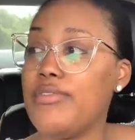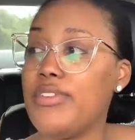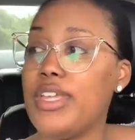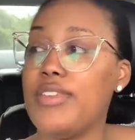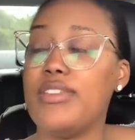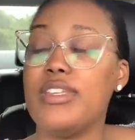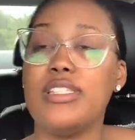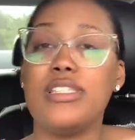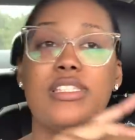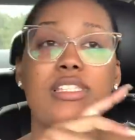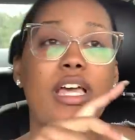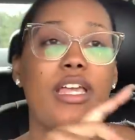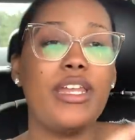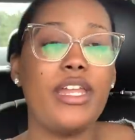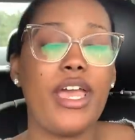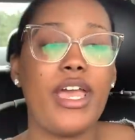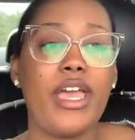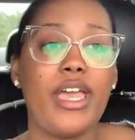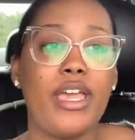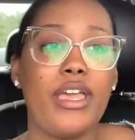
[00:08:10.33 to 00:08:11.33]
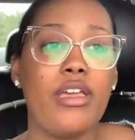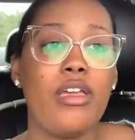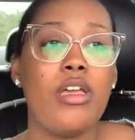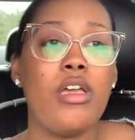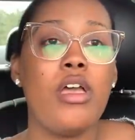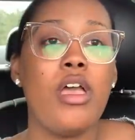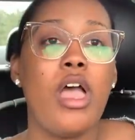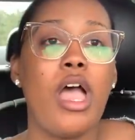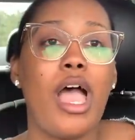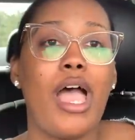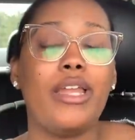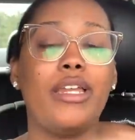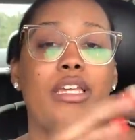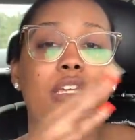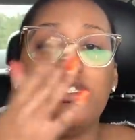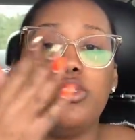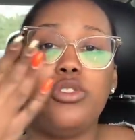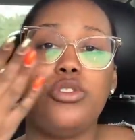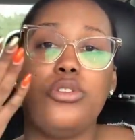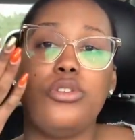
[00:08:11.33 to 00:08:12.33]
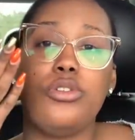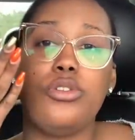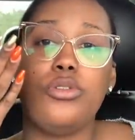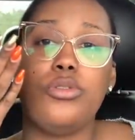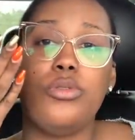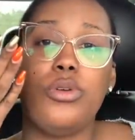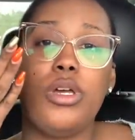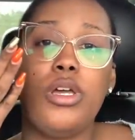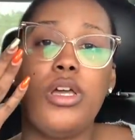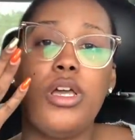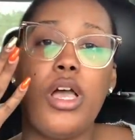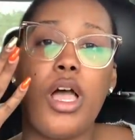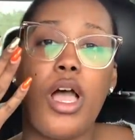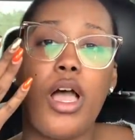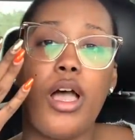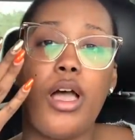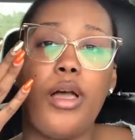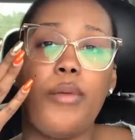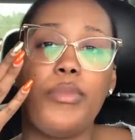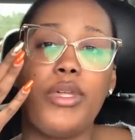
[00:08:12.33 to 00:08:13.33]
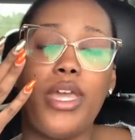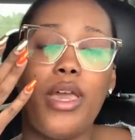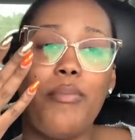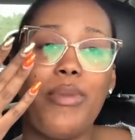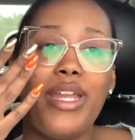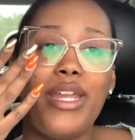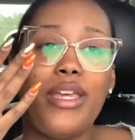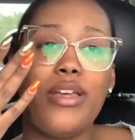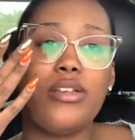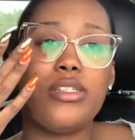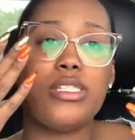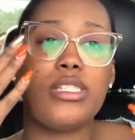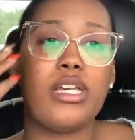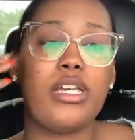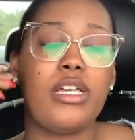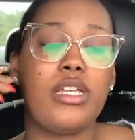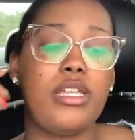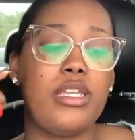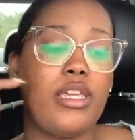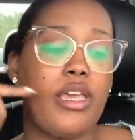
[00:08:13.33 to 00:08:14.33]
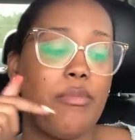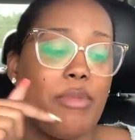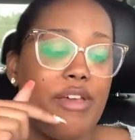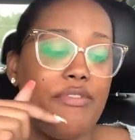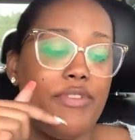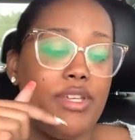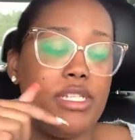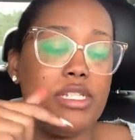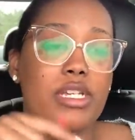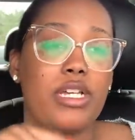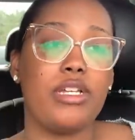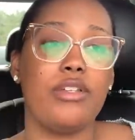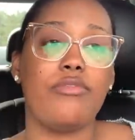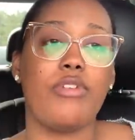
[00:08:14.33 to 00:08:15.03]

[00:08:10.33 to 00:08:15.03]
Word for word: And then Sunday, I need to um, get my nails done, get my feet done.